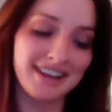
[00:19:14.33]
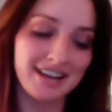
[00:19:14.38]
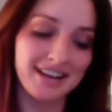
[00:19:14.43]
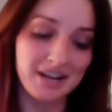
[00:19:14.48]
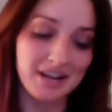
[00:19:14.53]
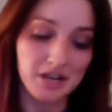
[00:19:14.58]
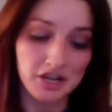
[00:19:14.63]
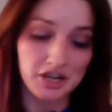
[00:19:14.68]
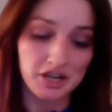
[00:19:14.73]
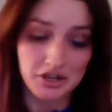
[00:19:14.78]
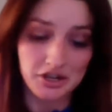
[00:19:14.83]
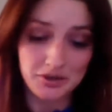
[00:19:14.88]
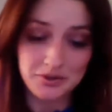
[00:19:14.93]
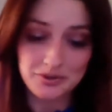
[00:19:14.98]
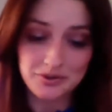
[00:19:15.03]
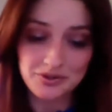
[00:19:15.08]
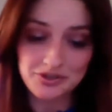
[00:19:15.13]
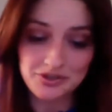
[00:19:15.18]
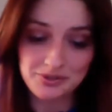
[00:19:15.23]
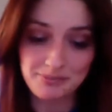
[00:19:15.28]

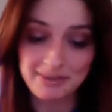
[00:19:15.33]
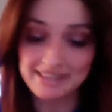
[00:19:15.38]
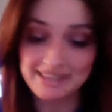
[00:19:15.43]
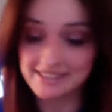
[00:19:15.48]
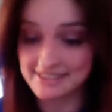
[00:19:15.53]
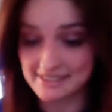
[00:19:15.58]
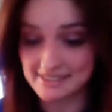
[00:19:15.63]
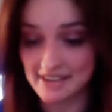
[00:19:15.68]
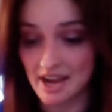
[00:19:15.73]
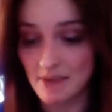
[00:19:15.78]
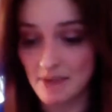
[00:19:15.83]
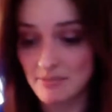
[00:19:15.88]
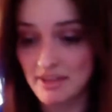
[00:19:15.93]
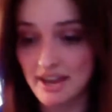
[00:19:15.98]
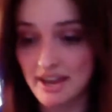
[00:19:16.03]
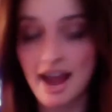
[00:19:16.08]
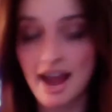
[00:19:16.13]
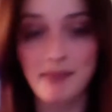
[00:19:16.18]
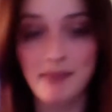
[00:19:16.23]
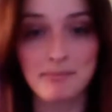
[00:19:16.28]
huge misstep that
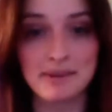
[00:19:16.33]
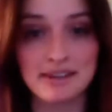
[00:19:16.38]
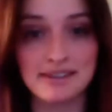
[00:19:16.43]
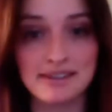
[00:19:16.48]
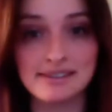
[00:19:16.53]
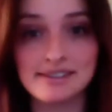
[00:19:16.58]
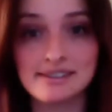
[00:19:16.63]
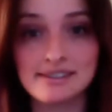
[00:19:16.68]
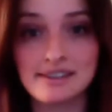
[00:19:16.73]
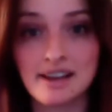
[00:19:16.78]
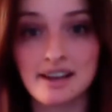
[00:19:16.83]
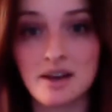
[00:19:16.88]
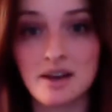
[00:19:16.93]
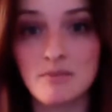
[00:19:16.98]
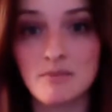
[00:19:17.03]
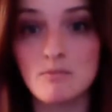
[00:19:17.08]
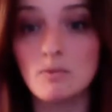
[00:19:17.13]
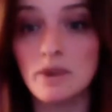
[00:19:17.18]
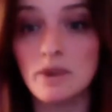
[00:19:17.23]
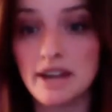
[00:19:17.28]
happens
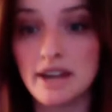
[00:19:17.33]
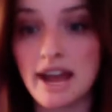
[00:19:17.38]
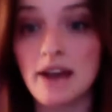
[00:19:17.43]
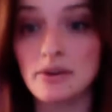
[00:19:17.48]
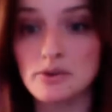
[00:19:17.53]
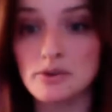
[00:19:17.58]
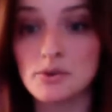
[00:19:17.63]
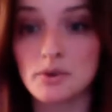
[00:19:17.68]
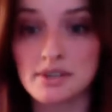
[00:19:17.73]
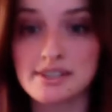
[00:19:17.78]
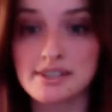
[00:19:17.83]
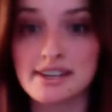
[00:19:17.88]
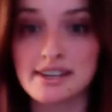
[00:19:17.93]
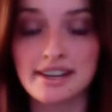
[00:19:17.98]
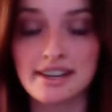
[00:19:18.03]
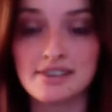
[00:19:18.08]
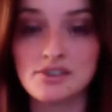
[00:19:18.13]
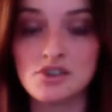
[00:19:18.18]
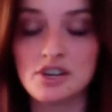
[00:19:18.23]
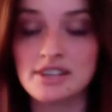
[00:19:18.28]
um, when outsourcing
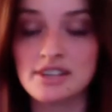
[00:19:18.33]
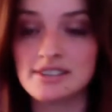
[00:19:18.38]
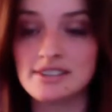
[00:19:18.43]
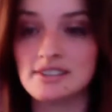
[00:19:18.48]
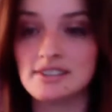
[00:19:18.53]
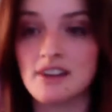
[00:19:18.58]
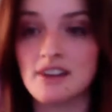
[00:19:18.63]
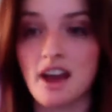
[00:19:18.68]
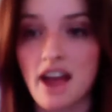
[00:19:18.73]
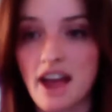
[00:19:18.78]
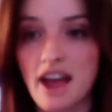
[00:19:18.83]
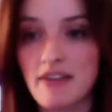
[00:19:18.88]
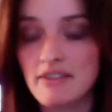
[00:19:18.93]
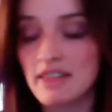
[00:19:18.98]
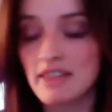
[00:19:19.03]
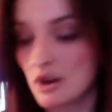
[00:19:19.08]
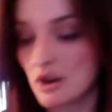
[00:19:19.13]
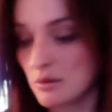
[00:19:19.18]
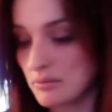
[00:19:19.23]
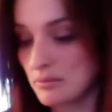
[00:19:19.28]
is just not having
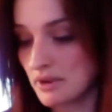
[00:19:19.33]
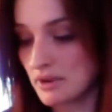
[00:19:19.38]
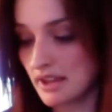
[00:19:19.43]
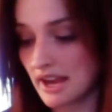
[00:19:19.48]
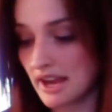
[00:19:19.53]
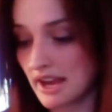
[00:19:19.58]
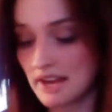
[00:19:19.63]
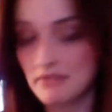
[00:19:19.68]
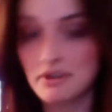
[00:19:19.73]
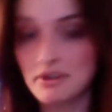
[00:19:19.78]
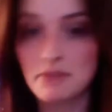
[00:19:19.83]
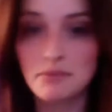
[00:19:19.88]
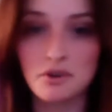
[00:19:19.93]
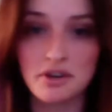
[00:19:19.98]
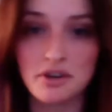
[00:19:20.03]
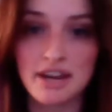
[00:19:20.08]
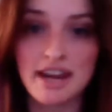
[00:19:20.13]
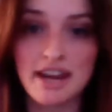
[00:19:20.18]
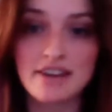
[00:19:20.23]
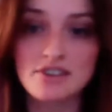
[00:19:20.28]
that open line of
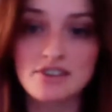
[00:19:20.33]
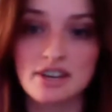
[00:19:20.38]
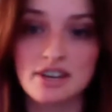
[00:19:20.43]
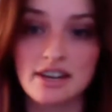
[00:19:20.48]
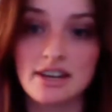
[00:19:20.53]
communication.